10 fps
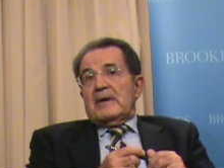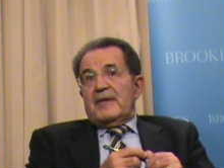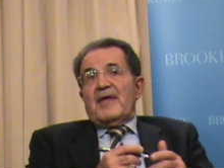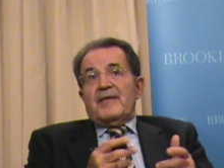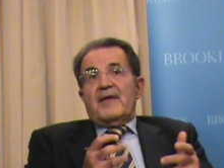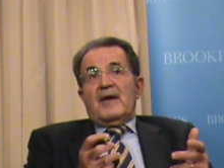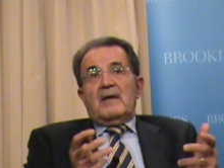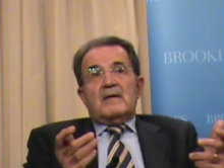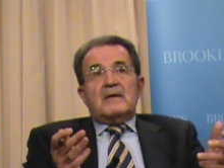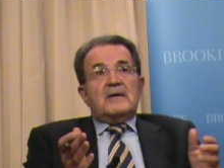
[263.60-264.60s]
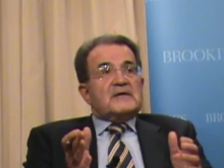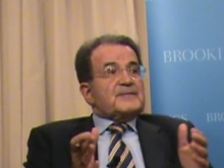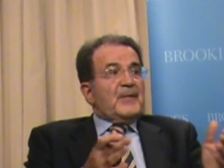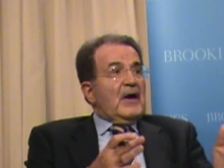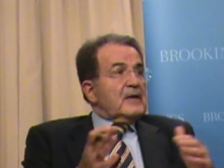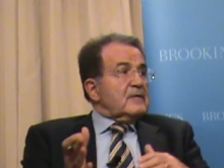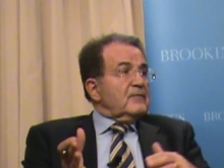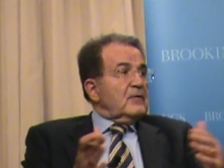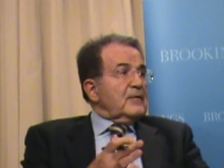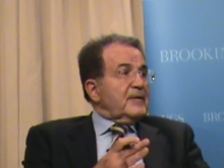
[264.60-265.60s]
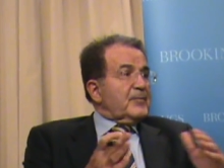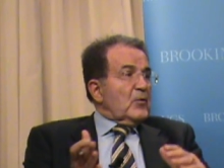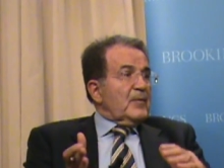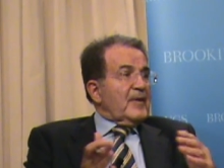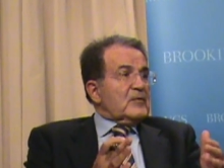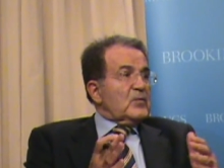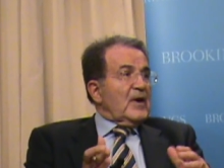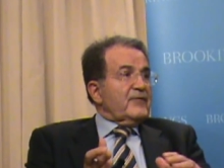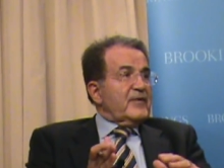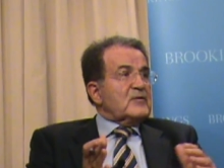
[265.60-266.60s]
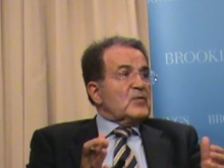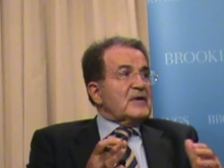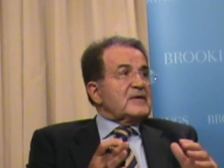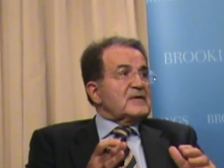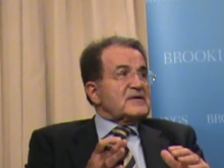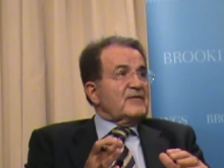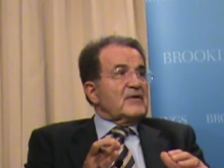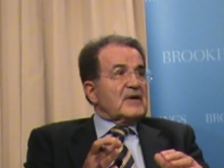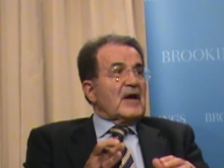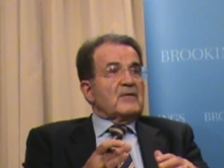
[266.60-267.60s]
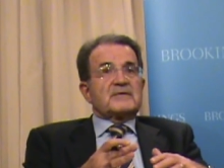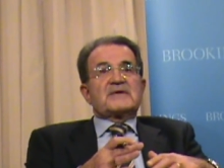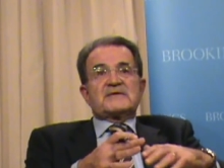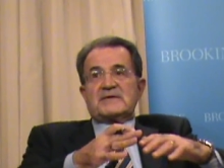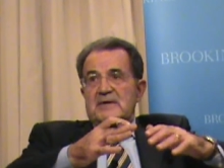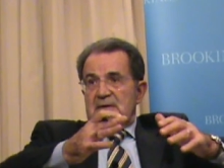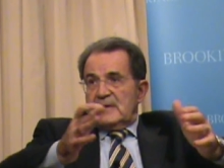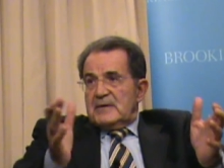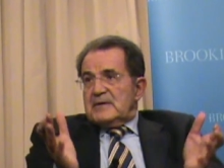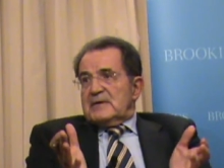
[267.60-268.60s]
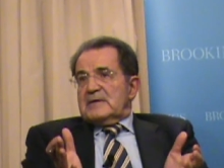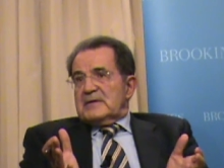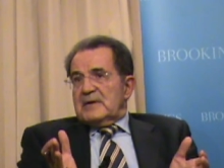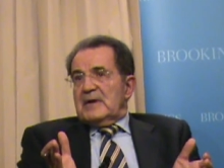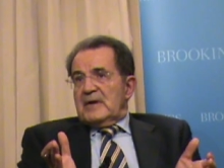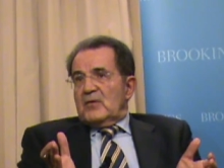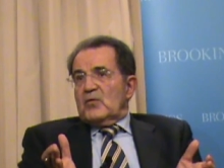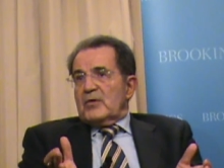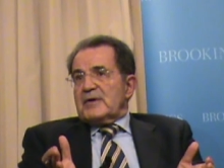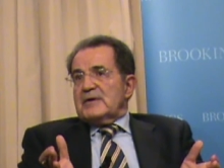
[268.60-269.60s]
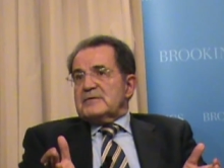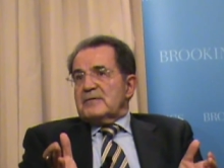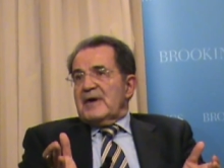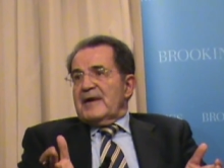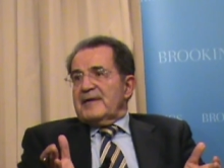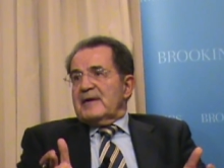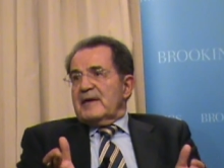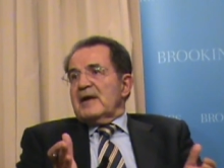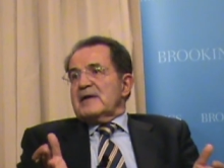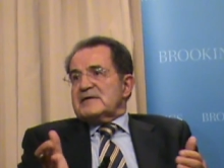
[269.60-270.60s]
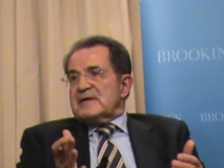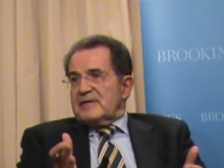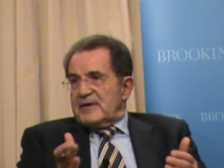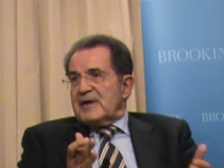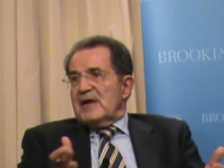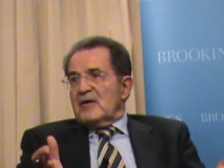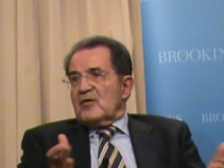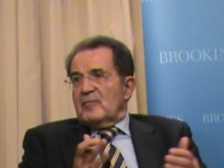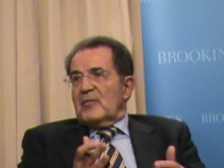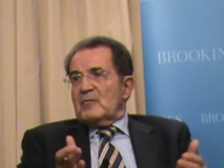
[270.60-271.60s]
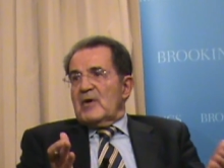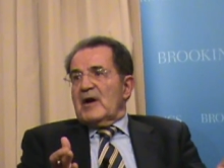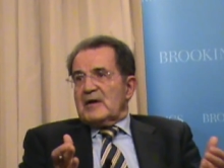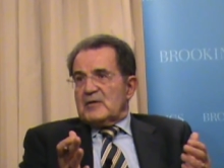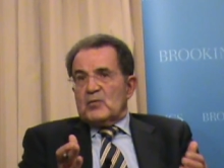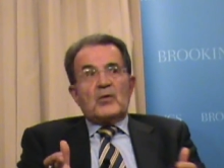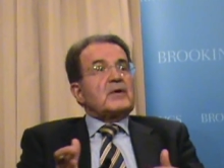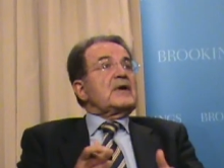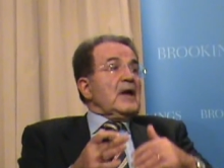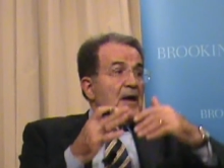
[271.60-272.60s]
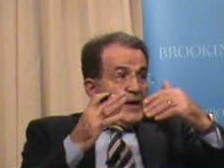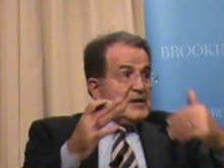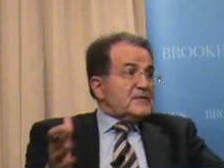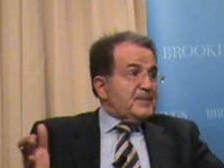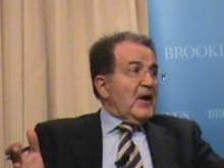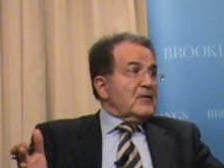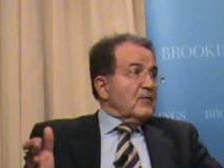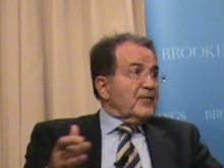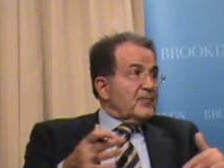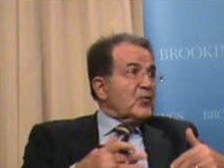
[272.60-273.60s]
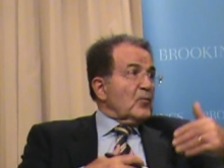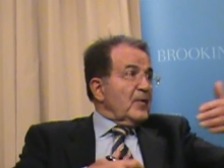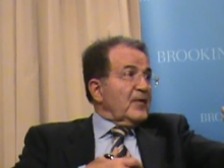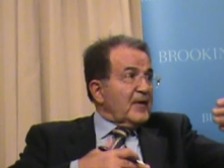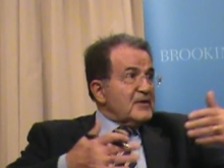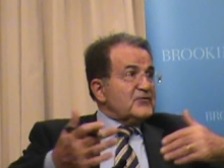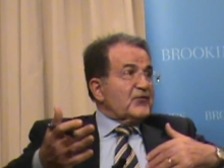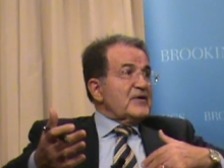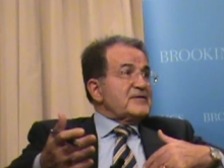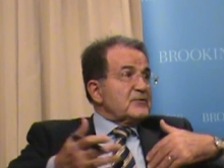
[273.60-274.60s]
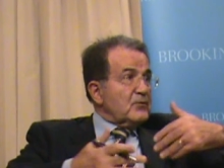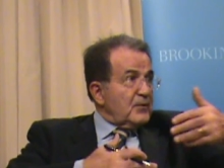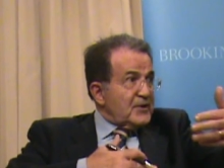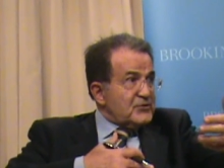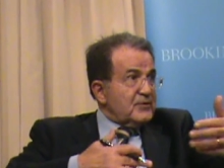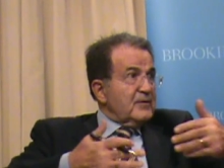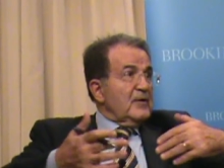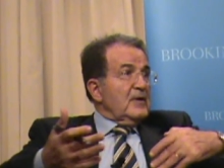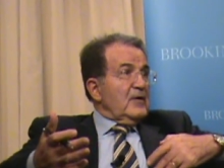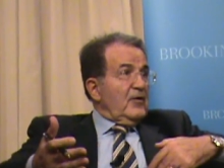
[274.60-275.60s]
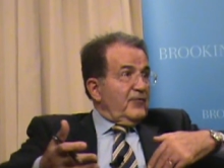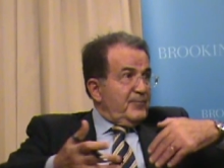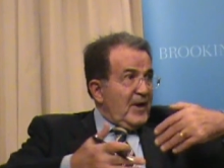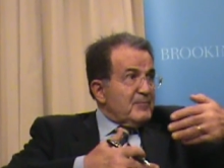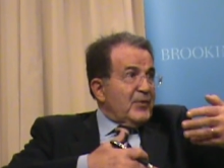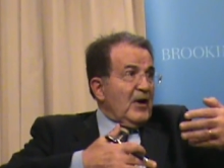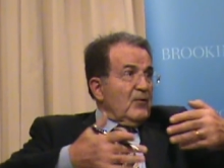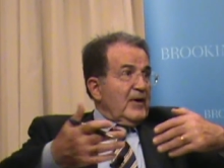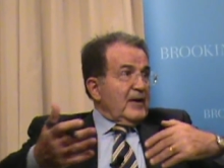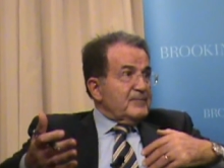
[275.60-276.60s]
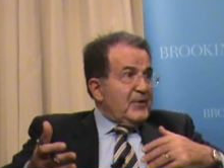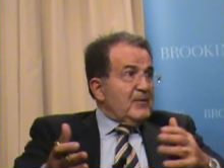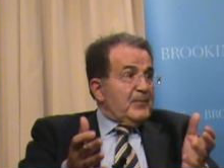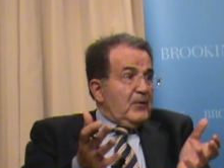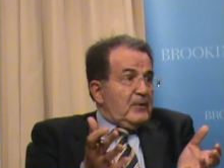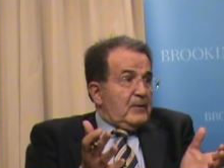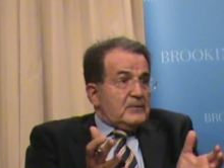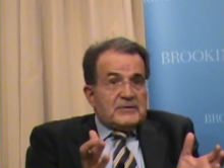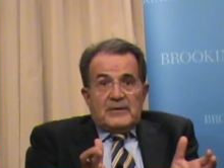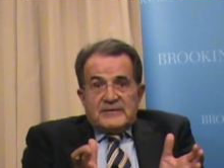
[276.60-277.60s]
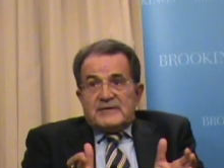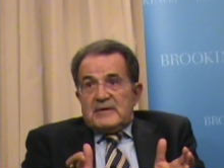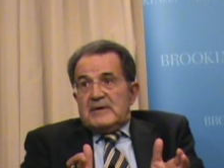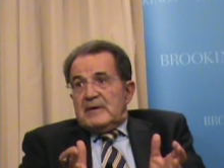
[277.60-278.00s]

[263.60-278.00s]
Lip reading: And then in spite of all the problems that we have, the 27 countries working together, there is a real common market working, in spite of the problem there is free circulation of manpower and people, you know, so it's